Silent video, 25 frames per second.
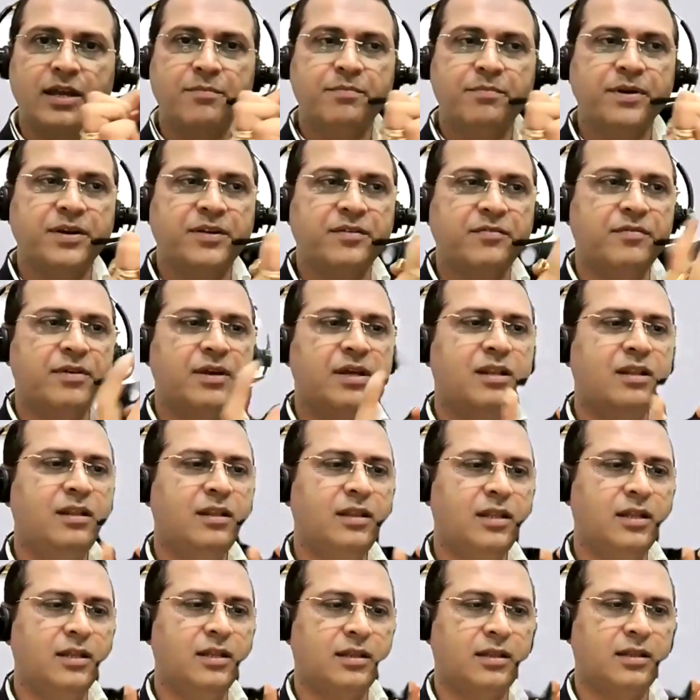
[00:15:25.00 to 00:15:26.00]
in
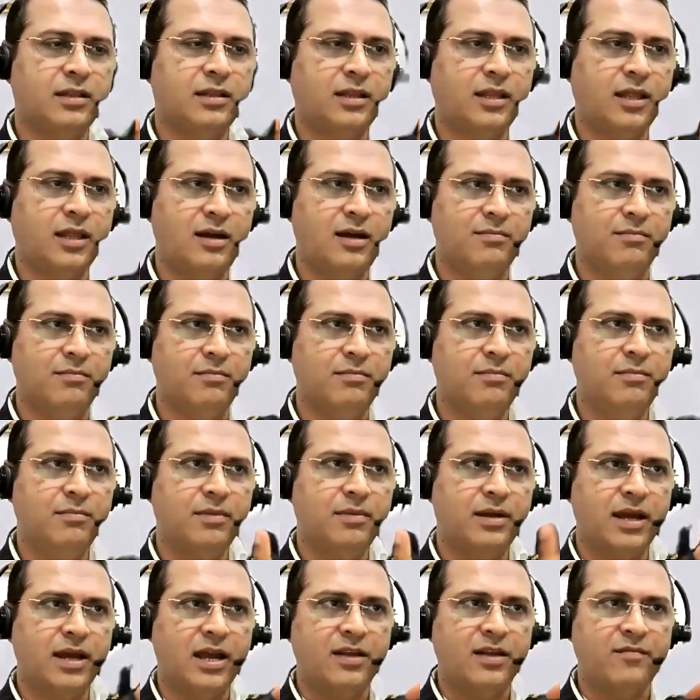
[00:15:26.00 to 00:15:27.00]
between the thumb
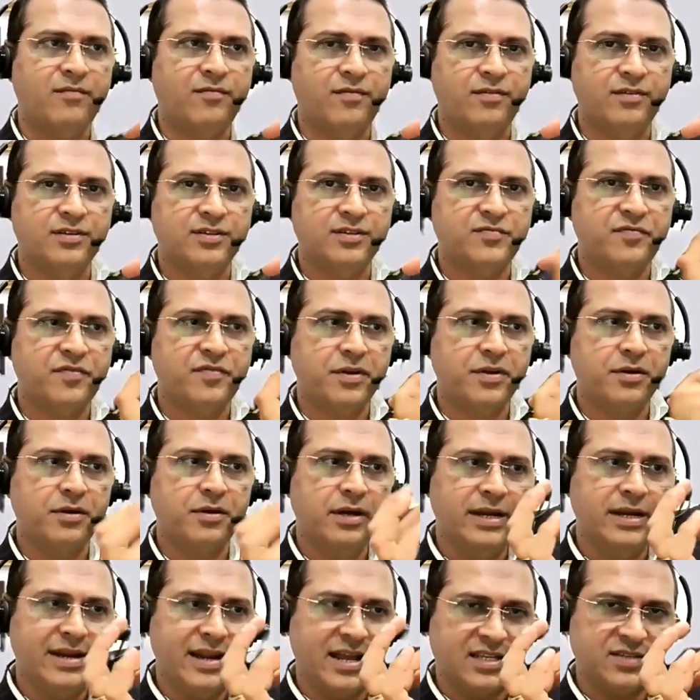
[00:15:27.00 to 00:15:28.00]
and first
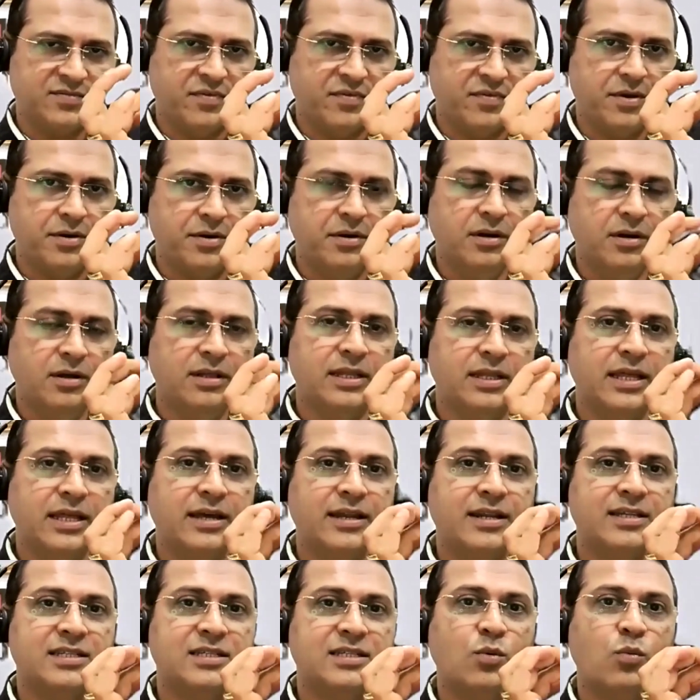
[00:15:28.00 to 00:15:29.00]
finger, index finger,
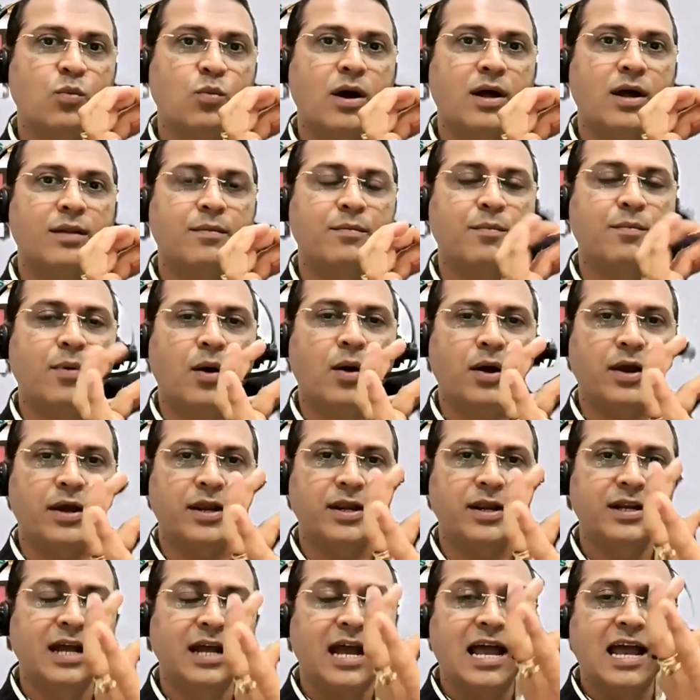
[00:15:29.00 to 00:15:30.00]
there is a one
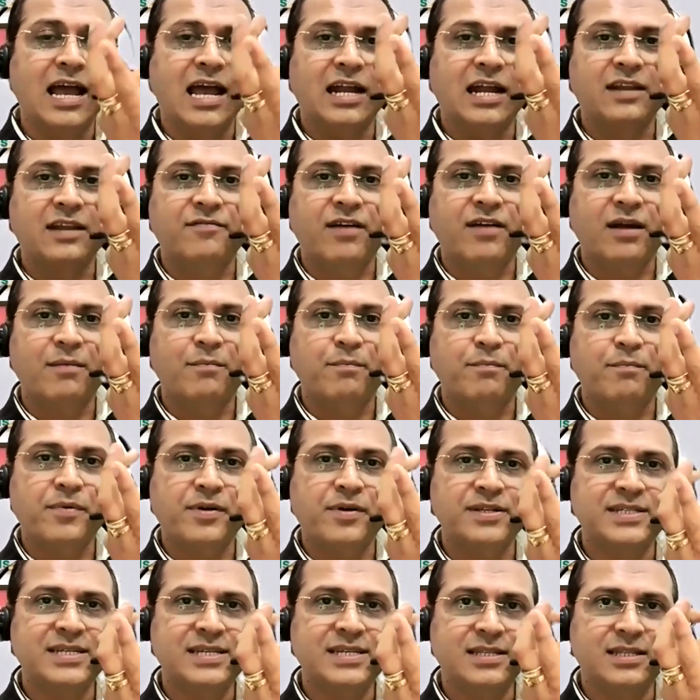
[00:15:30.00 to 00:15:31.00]
point, and if I'm
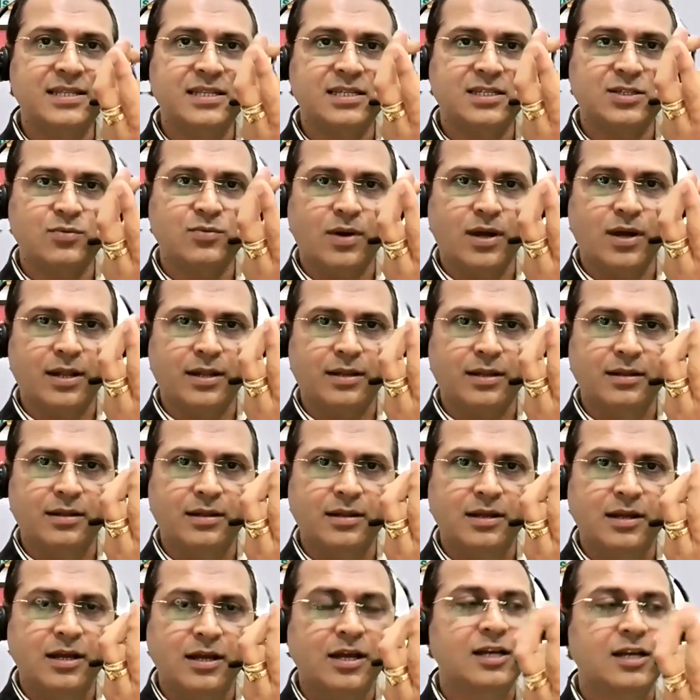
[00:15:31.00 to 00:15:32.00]
pressing this one,
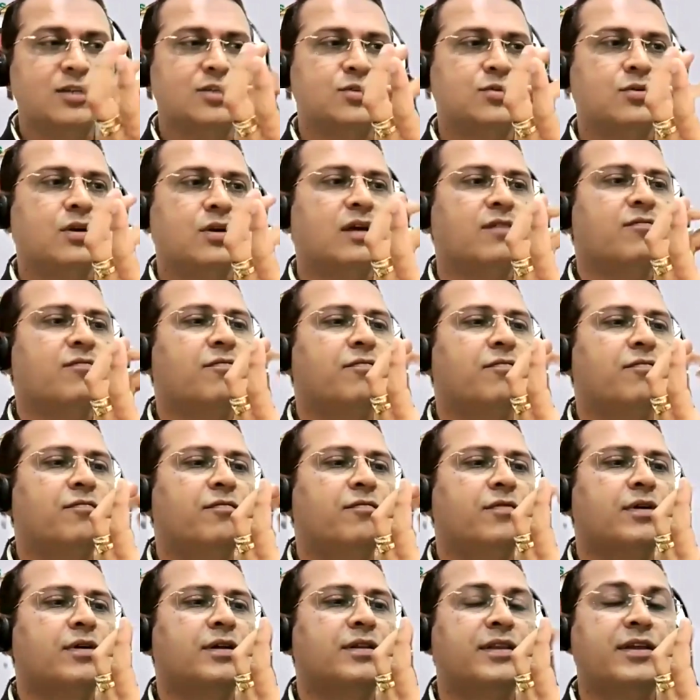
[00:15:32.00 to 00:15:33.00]
so if
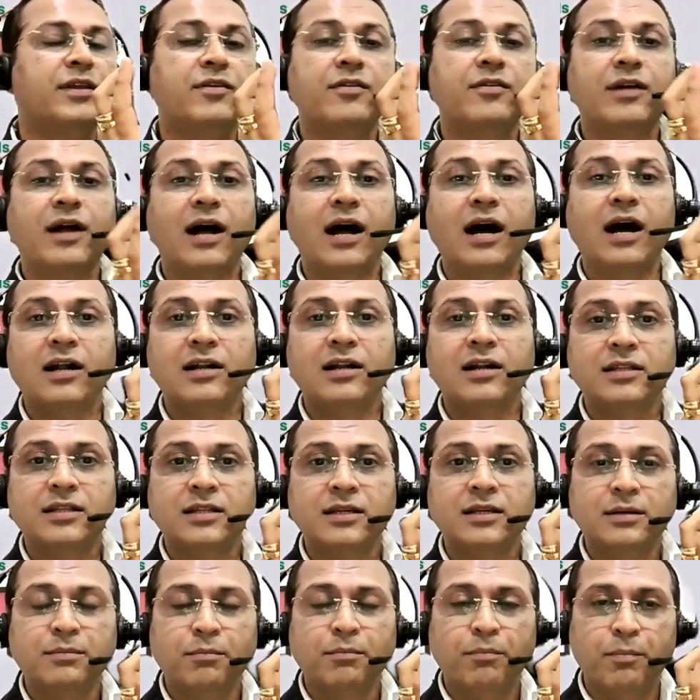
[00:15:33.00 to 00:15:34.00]
there are
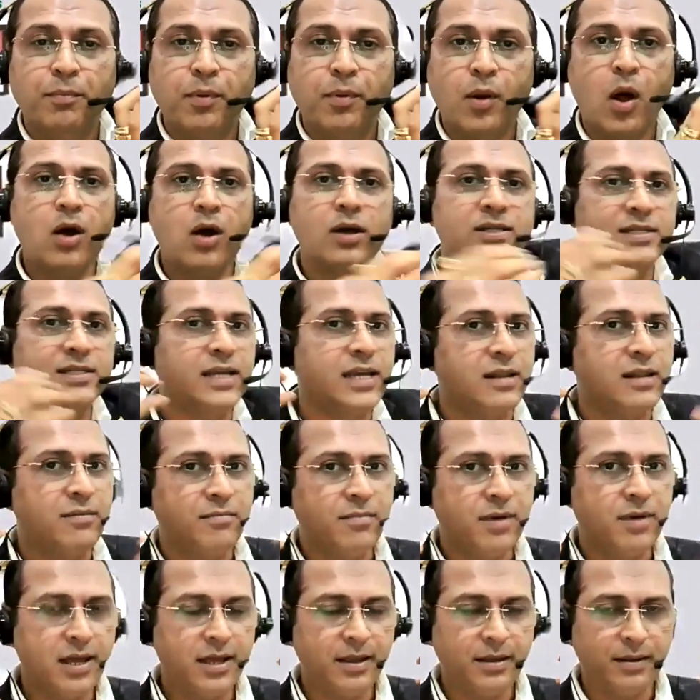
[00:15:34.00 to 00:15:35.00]
the blocks
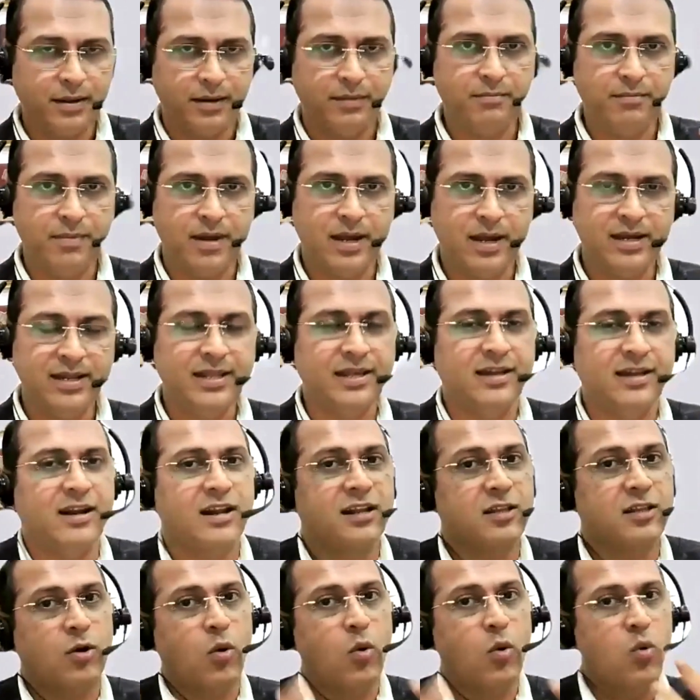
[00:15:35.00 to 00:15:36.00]
in my mind,
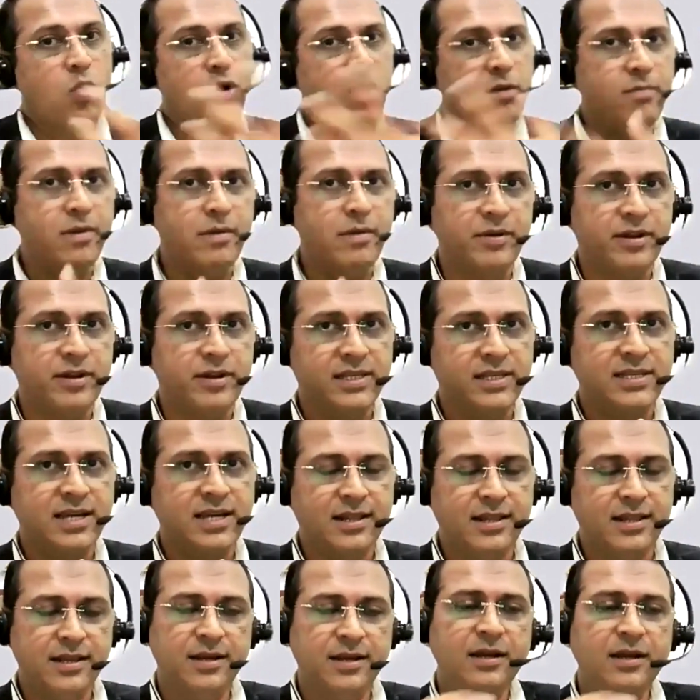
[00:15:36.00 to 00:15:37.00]
there are the old memories
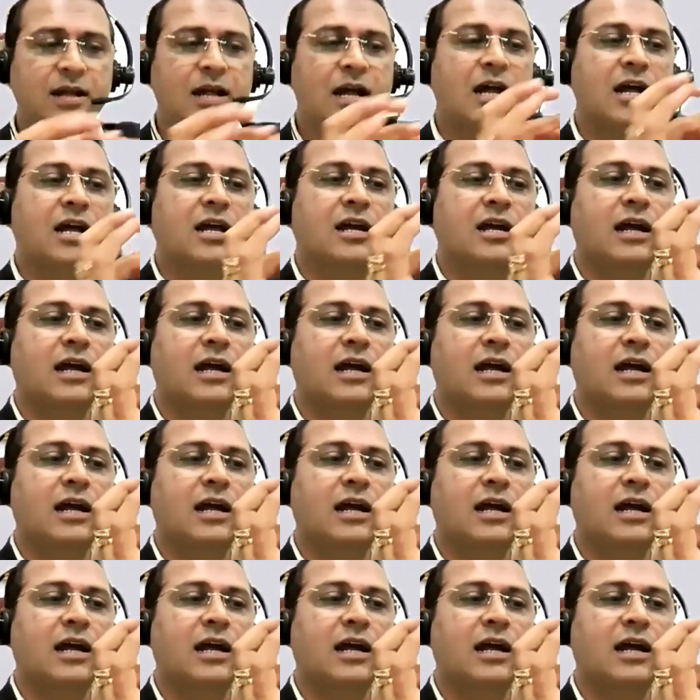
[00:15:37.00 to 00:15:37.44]
are there.